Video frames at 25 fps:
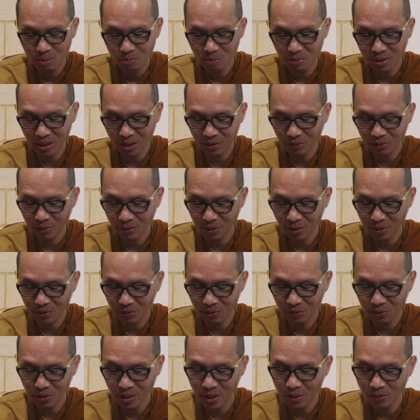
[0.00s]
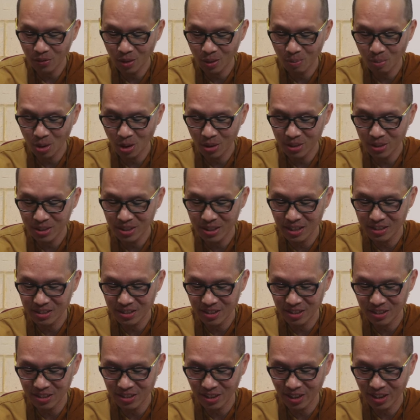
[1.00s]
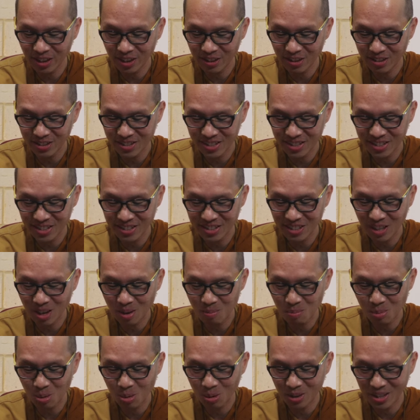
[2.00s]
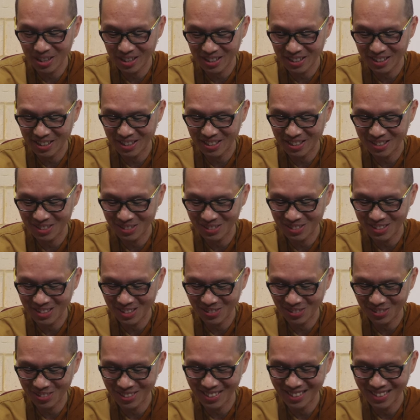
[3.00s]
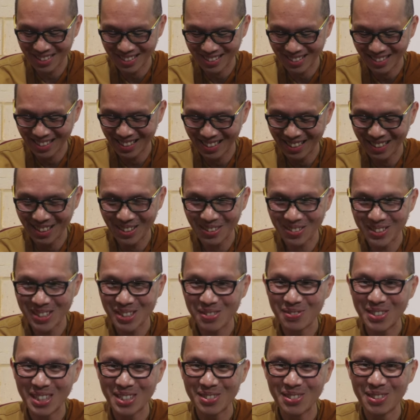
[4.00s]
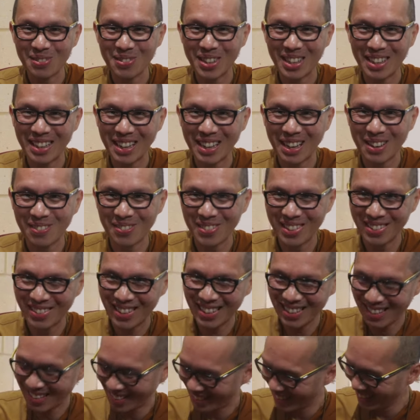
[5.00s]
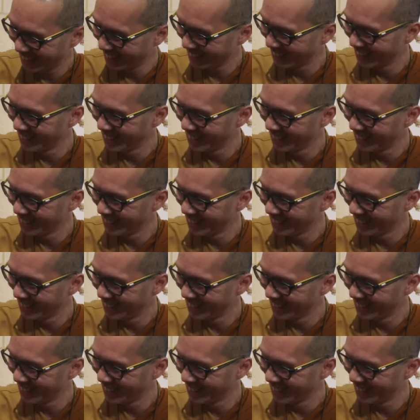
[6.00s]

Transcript: being free from all sense desires, is not born again into this world. Oh, this makes me very happy right there.